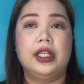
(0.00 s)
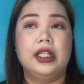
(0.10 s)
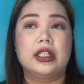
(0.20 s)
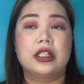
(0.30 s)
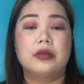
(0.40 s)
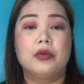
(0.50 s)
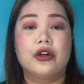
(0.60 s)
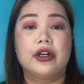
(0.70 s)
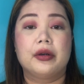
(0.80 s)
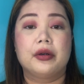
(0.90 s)
it's
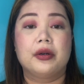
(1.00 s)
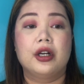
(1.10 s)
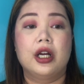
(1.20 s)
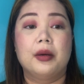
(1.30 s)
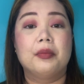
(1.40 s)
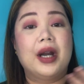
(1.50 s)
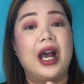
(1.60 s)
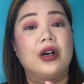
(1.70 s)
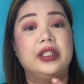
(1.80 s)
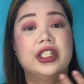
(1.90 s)
more
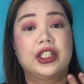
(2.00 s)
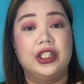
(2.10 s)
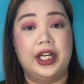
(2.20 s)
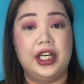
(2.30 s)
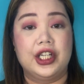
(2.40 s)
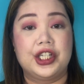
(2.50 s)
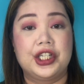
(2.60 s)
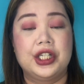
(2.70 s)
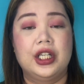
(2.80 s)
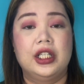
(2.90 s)
brownish reddish